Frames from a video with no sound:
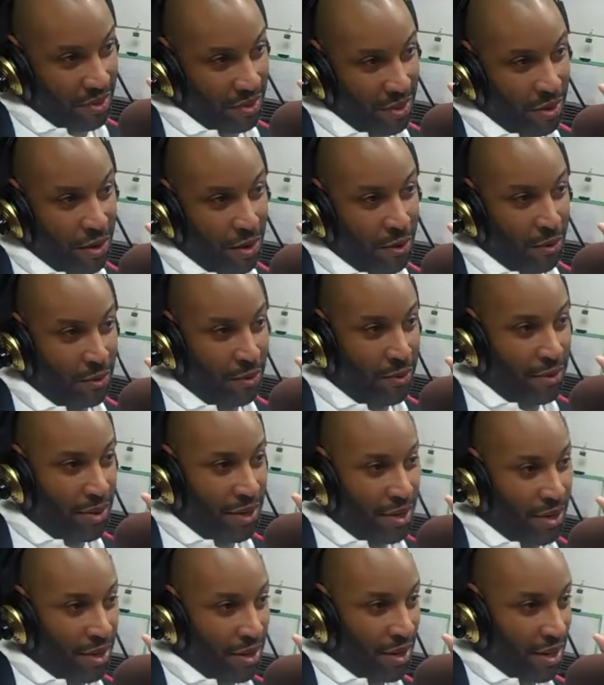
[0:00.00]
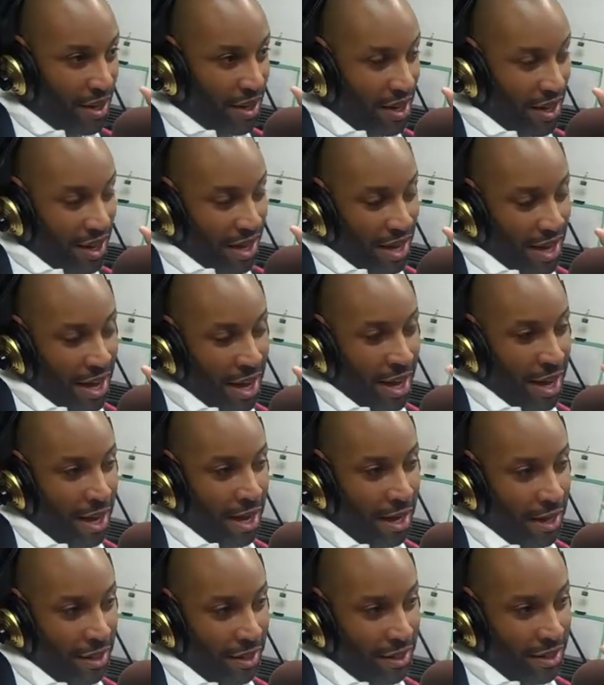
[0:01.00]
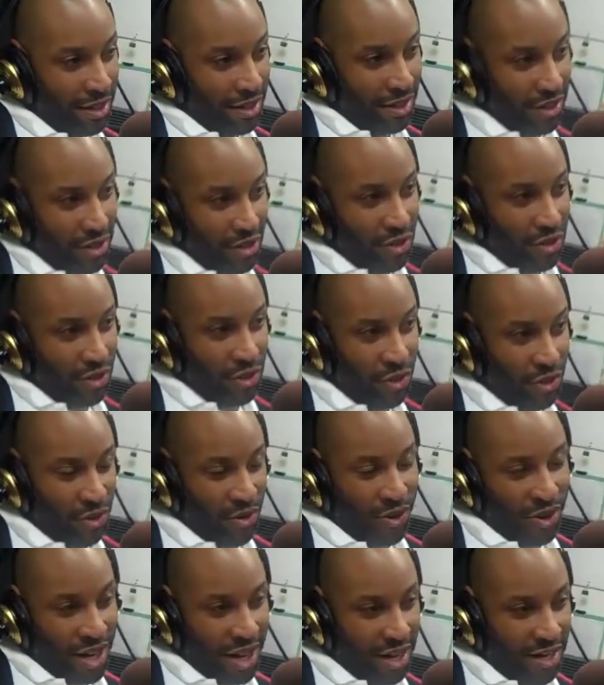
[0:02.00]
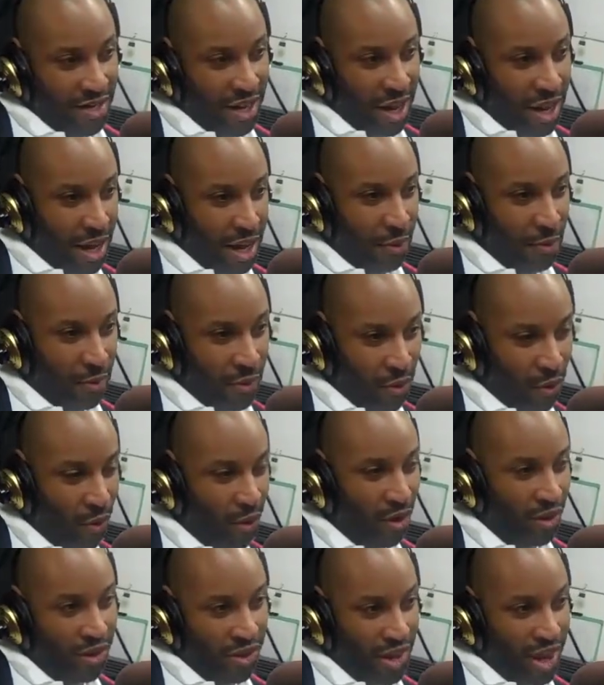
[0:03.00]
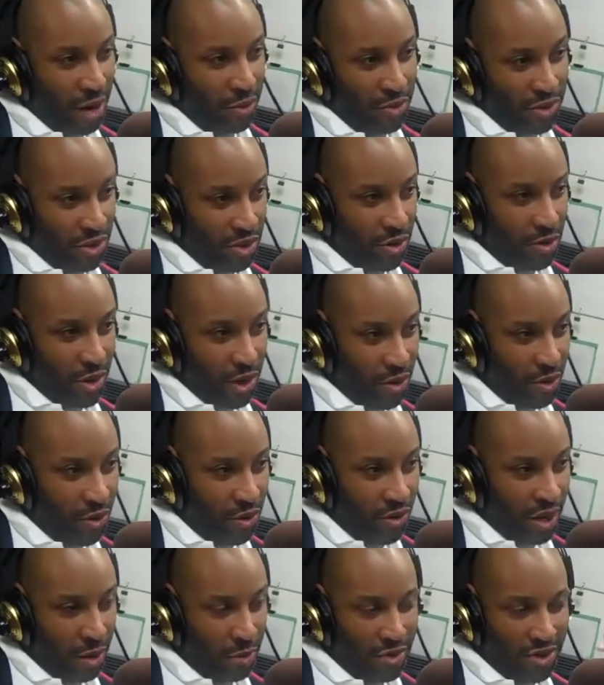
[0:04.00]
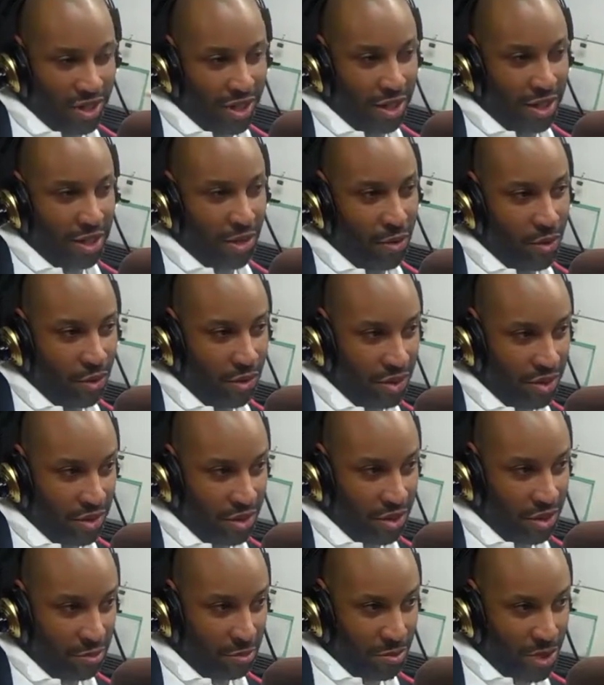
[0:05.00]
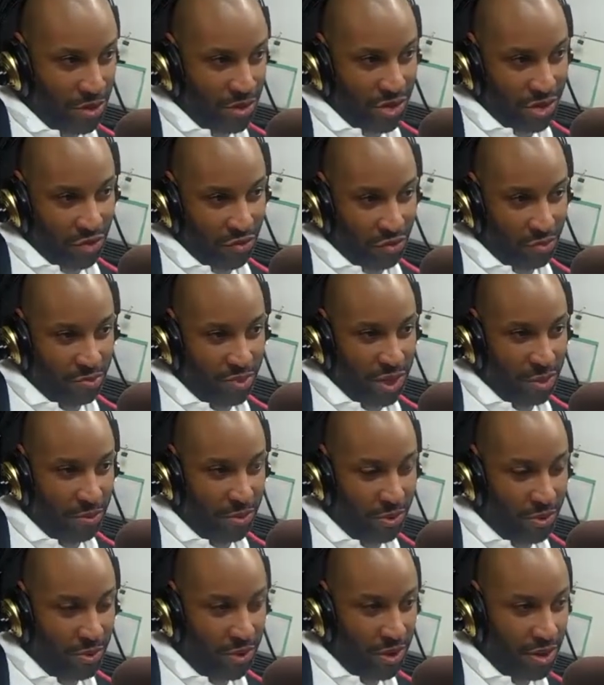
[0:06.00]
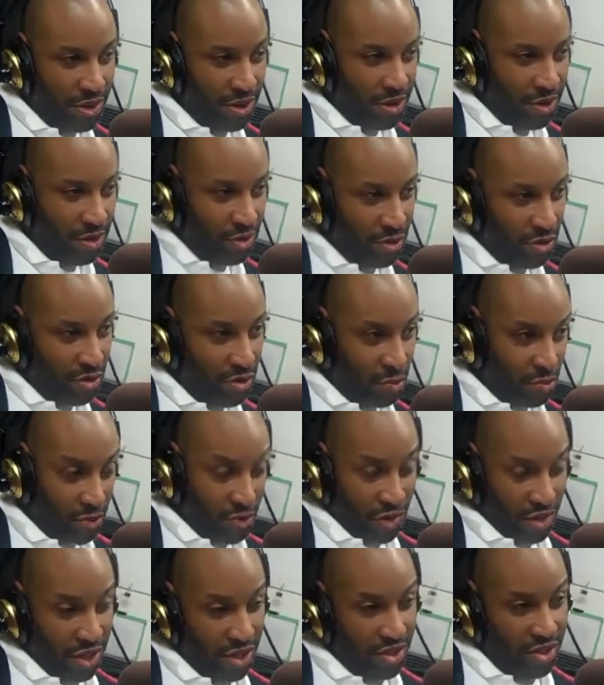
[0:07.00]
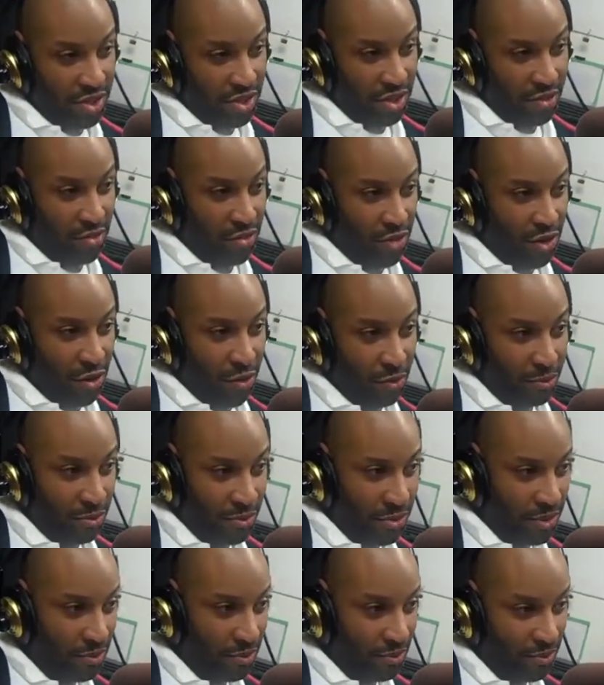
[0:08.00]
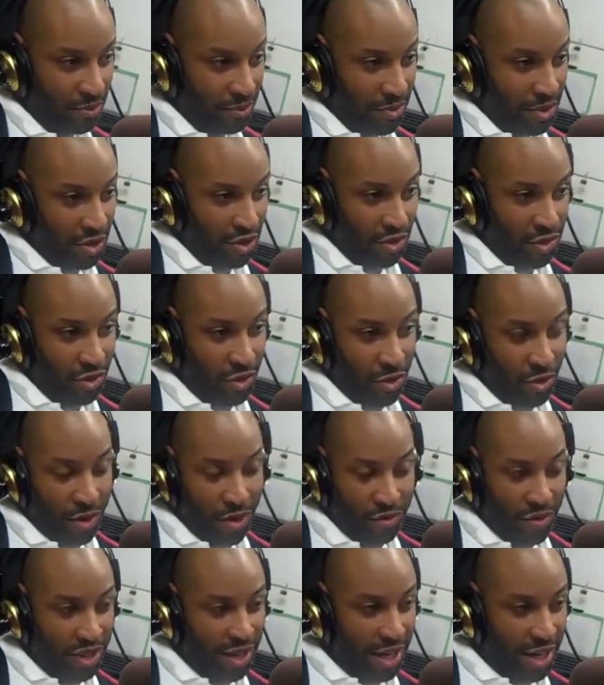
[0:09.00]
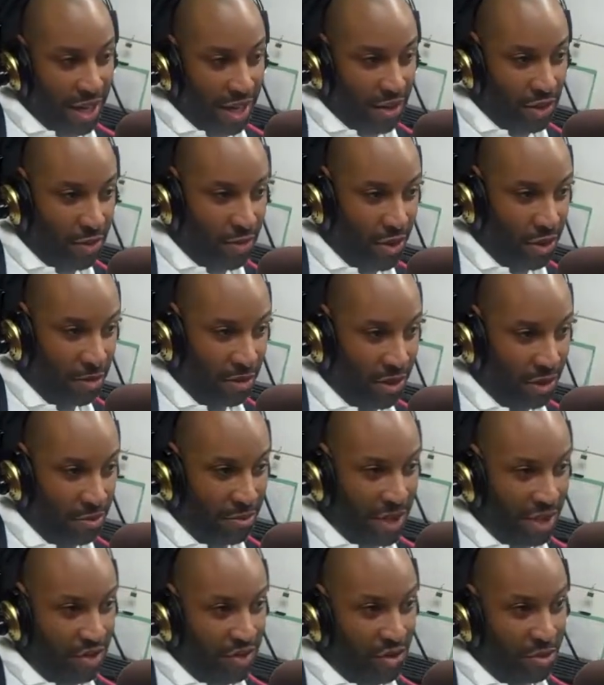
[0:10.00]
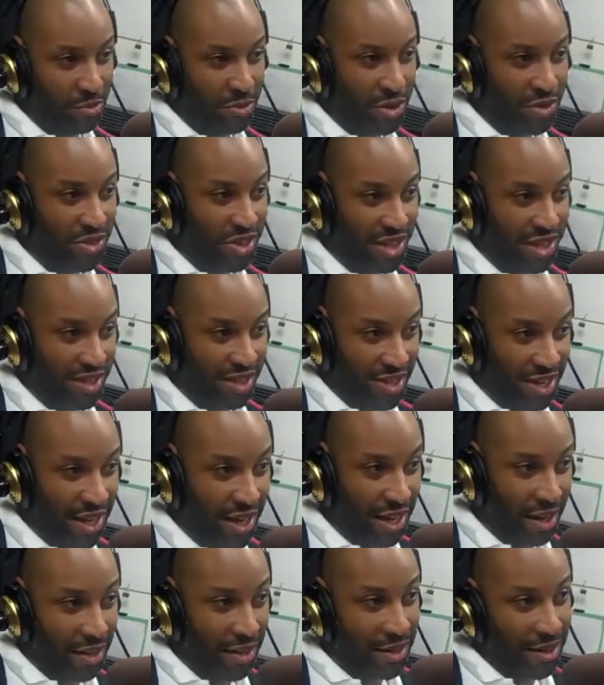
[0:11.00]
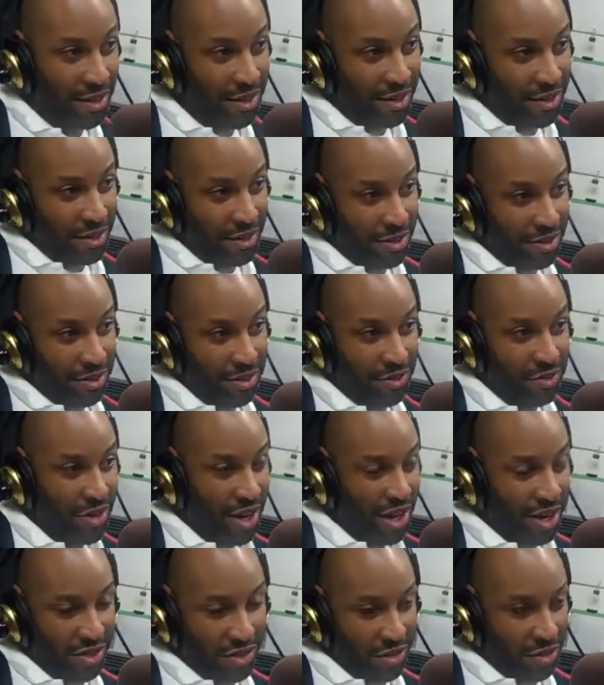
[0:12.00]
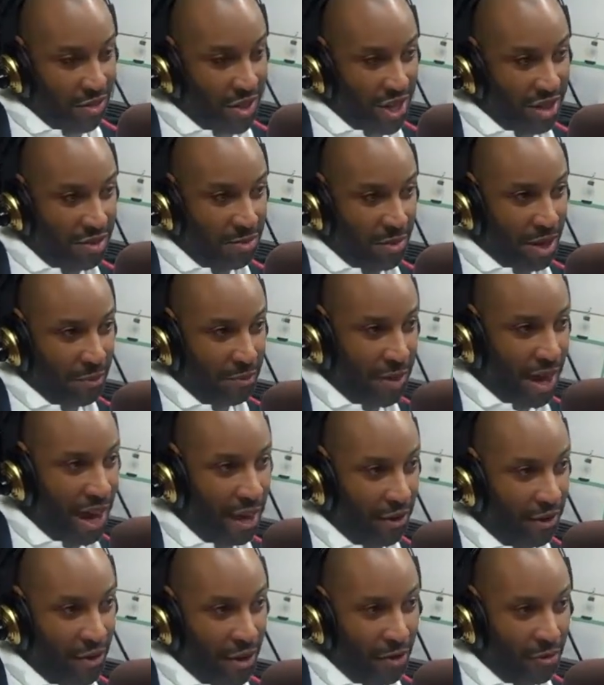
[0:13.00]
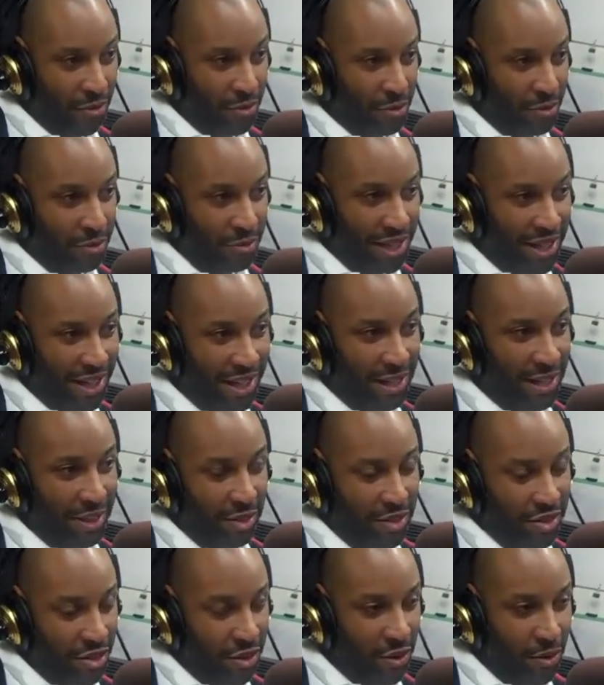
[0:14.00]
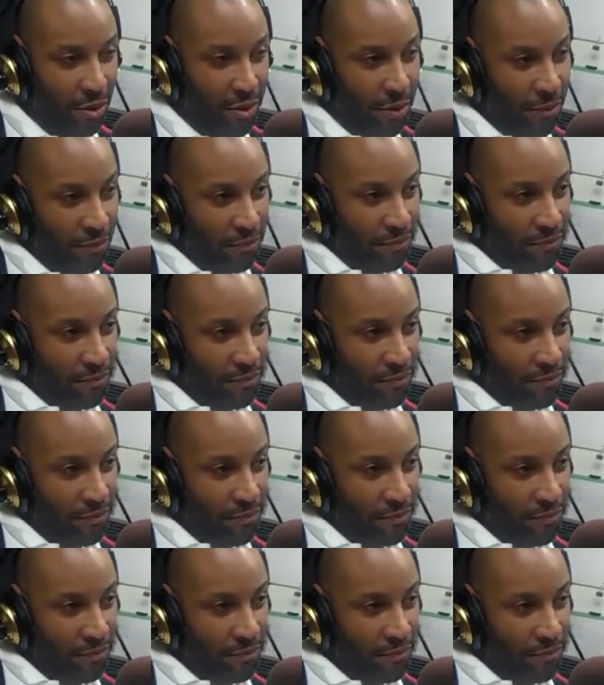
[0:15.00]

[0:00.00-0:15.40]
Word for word: You know? And during that time when all of that was going on, I was getting all this good music from people to put into the film because you know everything I do I'm going to make sure music is there as you guys know that's my background from the beginning so